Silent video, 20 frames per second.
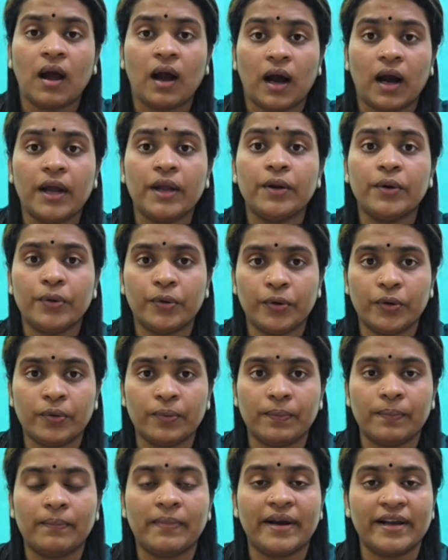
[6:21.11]
I hope
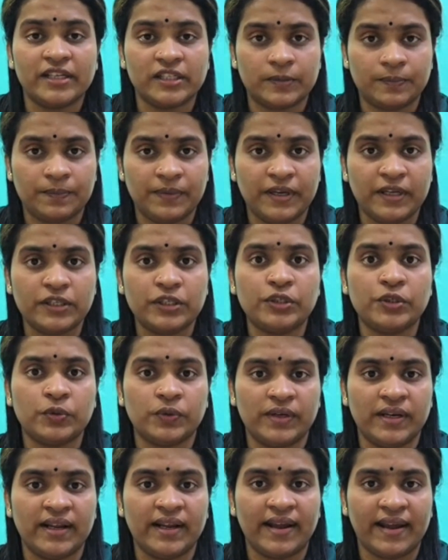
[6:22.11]
my speech
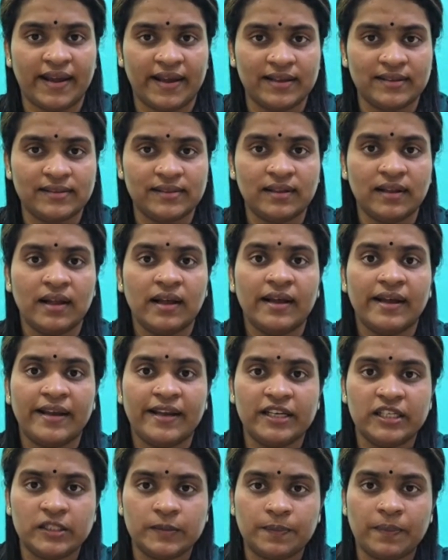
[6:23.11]
today has
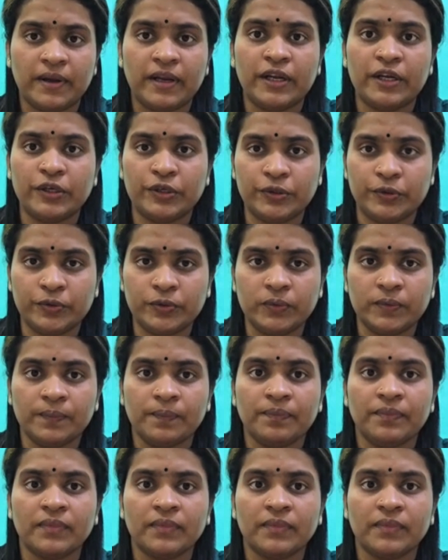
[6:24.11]
inspired you